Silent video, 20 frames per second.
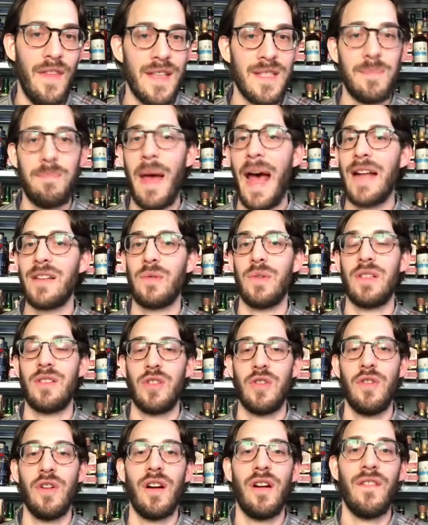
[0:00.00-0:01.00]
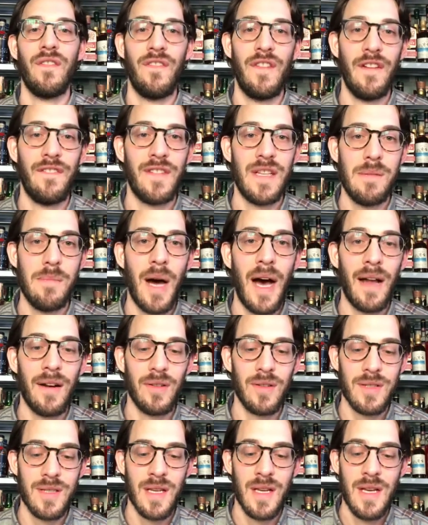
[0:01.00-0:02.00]
This batch was 250
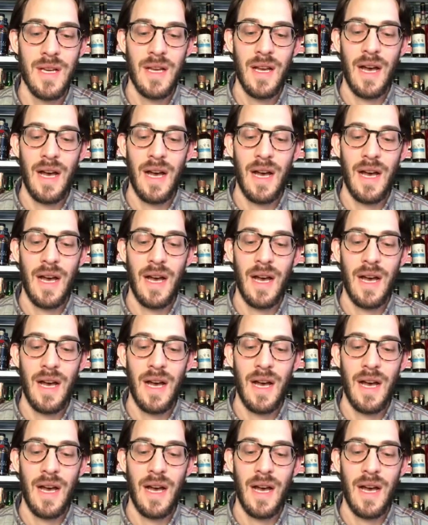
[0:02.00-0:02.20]
bottles.